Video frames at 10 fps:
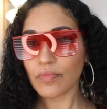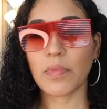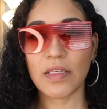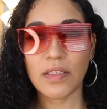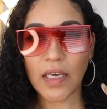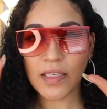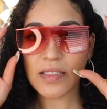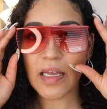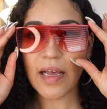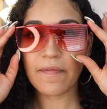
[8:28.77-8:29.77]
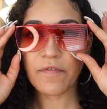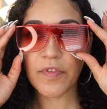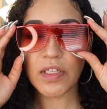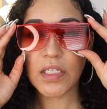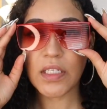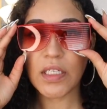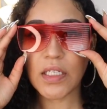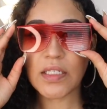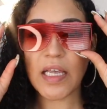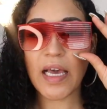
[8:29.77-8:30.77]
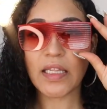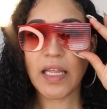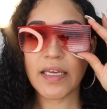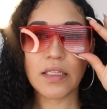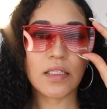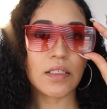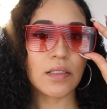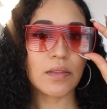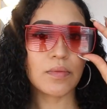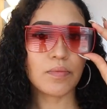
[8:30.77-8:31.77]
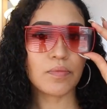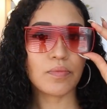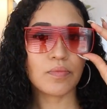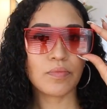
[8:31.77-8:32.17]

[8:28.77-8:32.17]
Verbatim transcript: But yes, I'm feeling these. I like them.